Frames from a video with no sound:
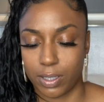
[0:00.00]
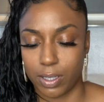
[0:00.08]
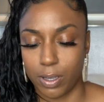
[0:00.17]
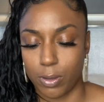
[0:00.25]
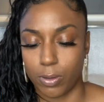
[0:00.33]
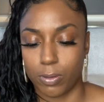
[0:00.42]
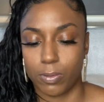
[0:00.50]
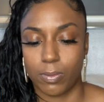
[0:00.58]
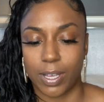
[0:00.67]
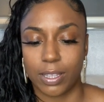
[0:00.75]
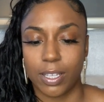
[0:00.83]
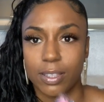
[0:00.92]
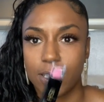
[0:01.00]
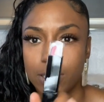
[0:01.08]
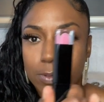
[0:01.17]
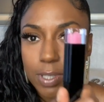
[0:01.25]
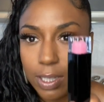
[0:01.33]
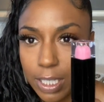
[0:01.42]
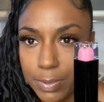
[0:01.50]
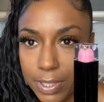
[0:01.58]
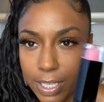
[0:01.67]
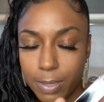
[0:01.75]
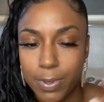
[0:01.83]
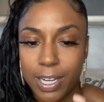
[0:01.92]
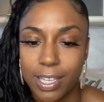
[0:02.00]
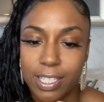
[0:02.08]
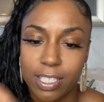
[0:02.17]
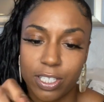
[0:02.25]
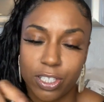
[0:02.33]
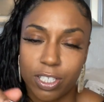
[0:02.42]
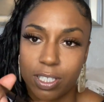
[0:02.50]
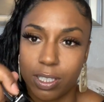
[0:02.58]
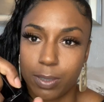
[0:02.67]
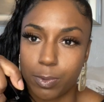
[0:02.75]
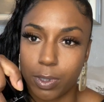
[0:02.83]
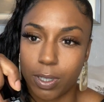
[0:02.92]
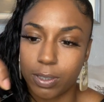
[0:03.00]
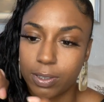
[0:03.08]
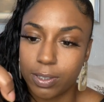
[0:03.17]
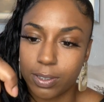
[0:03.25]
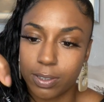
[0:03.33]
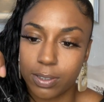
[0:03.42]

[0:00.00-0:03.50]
Oh, I thought this was a lipstick, but I guess it's just a lip gloss.